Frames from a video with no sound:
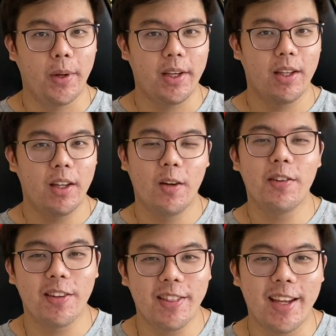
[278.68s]
But
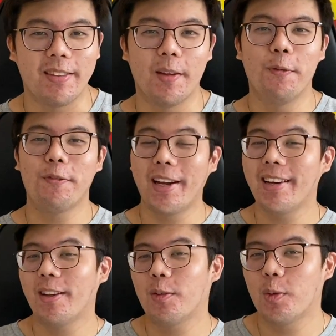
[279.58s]
here's the thing, the Find
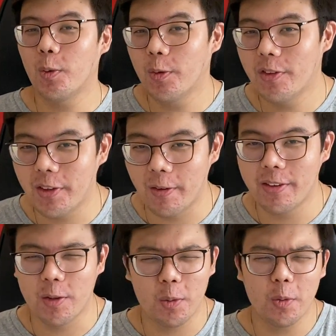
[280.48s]
X2
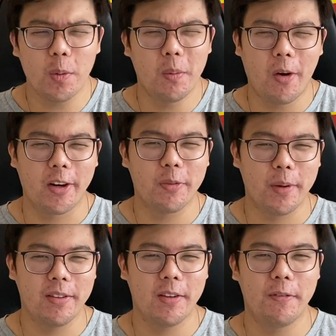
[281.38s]
series is also more
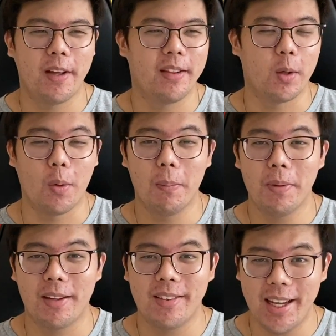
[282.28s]
expensive than the
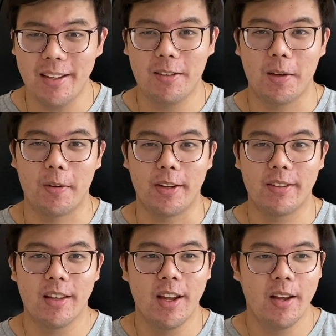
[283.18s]
OnePlus 8
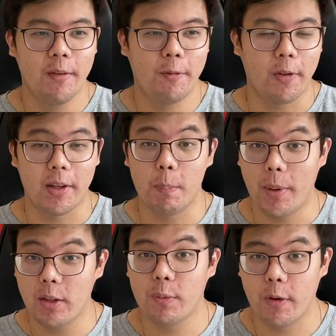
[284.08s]
series. For the
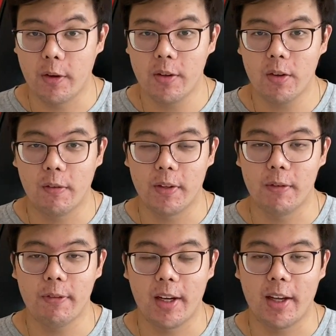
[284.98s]
base variant of the
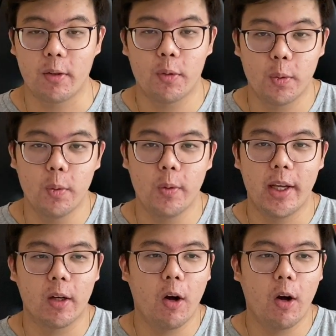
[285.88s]
Find X2, it